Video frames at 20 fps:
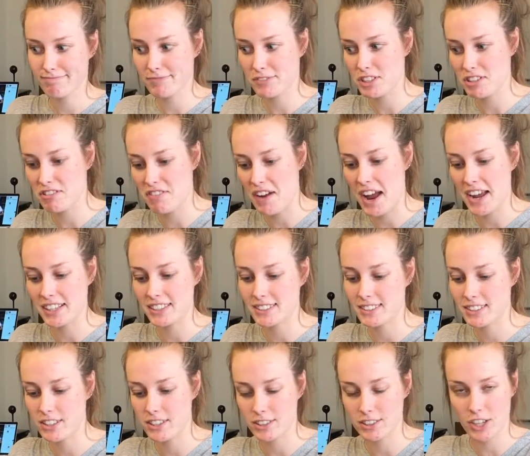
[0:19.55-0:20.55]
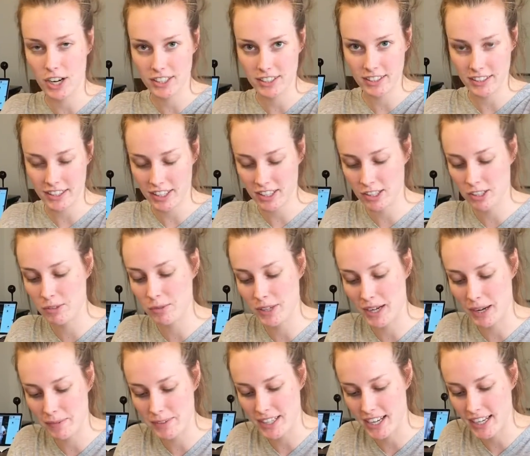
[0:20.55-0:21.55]
device to discard the needle when
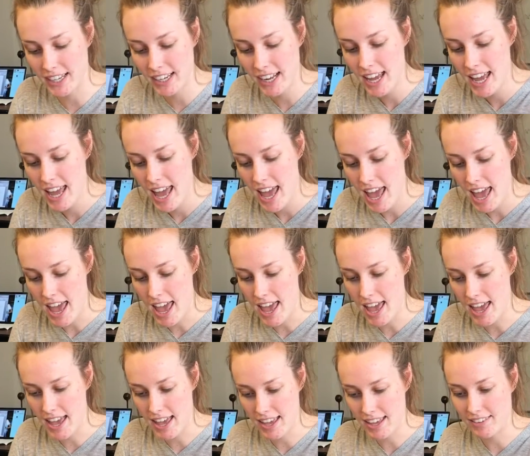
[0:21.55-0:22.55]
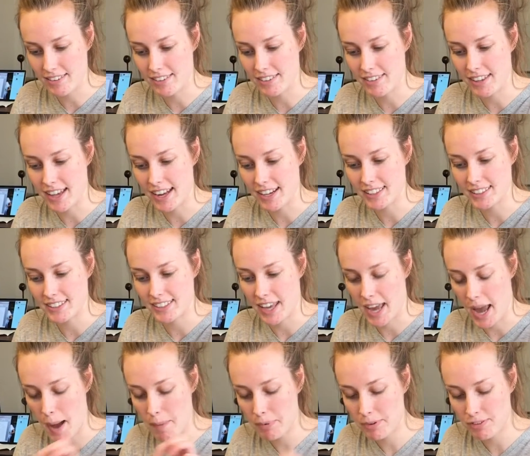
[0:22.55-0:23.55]
I'm done, and that is a
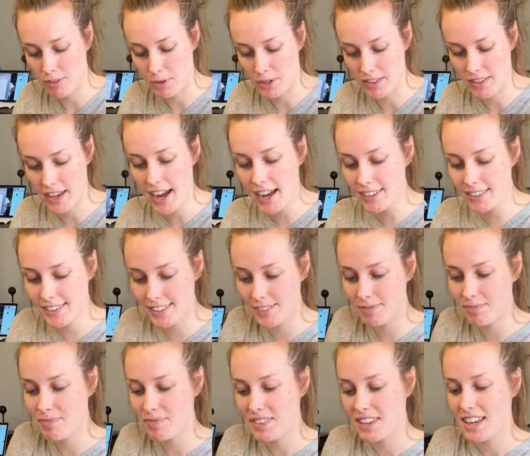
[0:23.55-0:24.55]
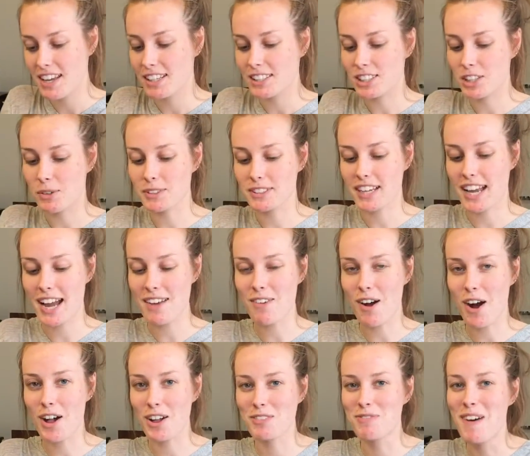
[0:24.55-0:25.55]
cap for that. So once I have
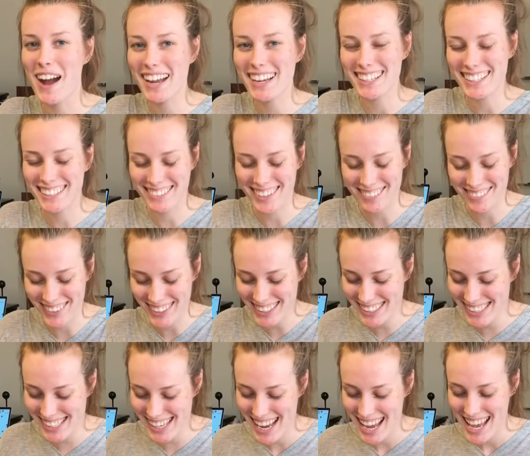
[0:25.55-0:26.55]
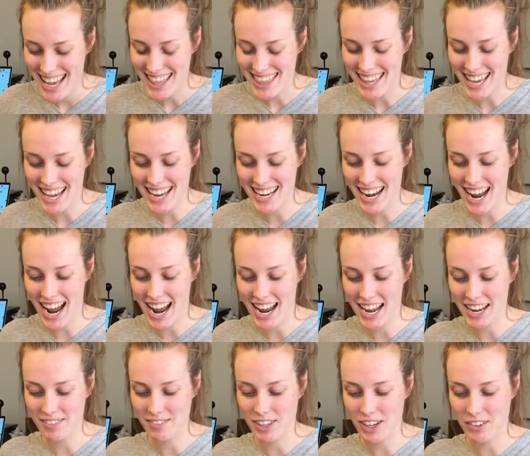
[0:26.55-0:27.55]
all of my equipment, then
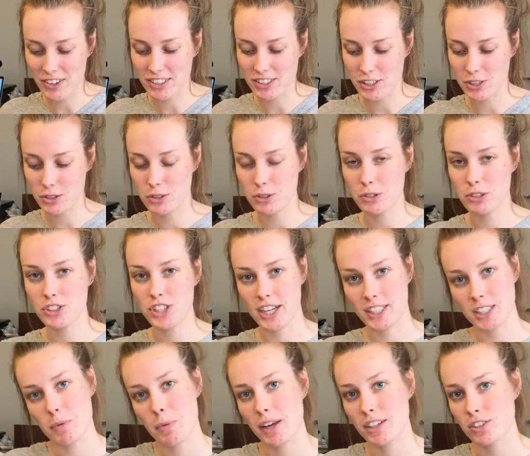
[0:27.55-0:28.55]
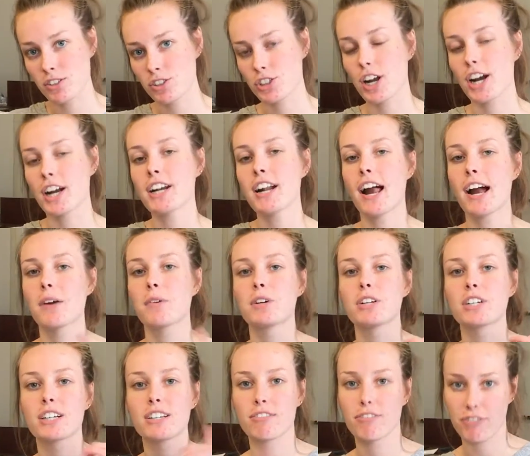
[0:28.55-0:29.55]
I'm going to check the patient's chart. I will
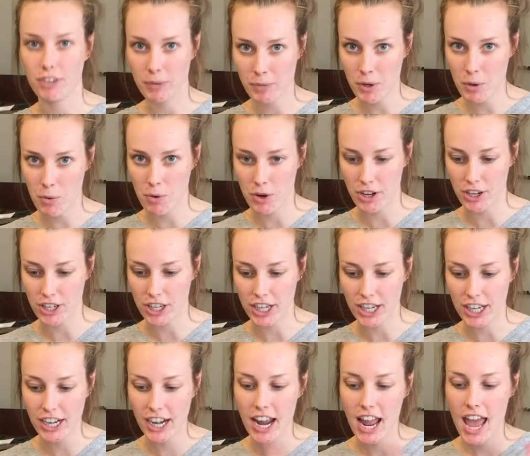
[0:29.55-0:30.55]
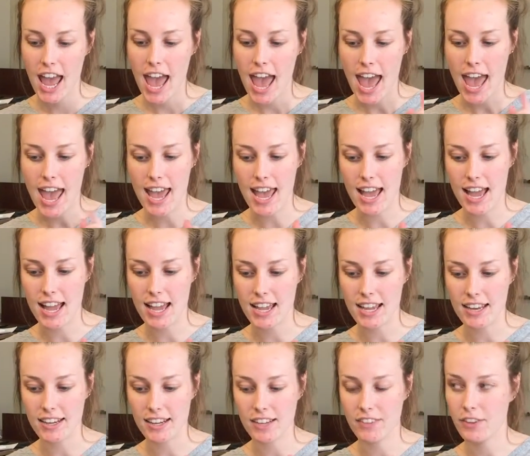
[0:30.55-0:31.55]
confirm the order,
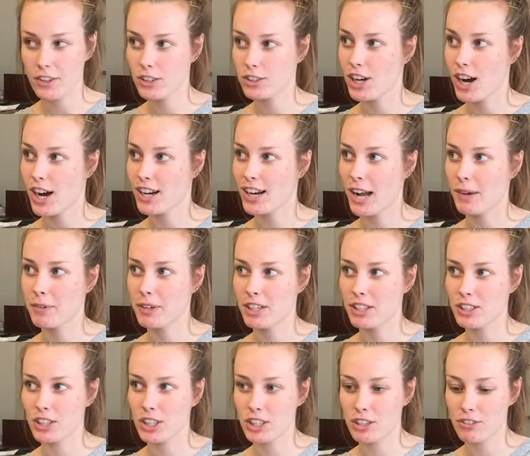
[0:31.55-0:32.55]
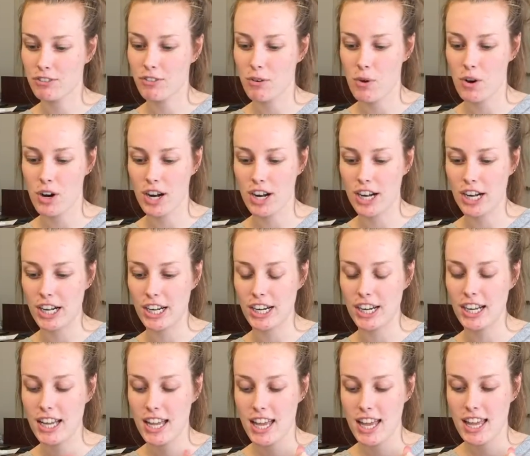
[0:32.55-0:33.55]
and in their chart I'm going to look for
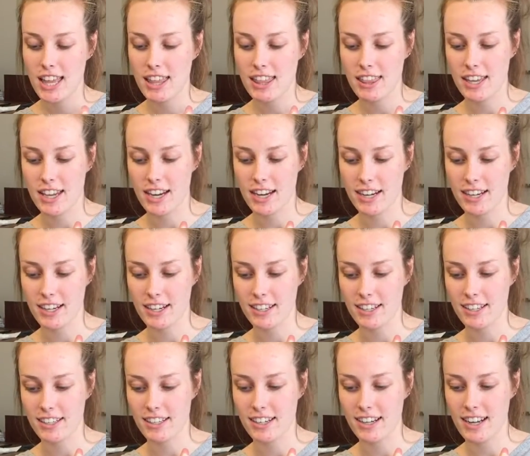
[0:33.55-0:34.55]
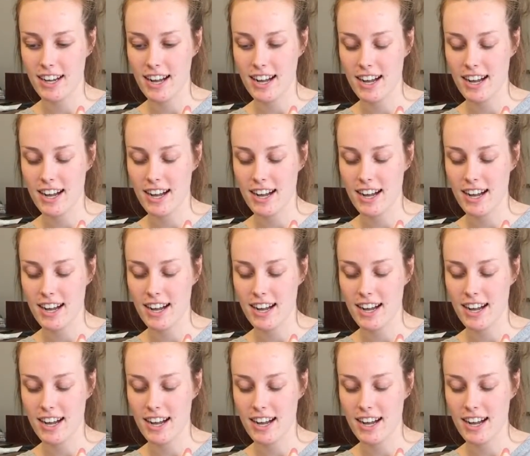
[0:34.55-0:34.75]
their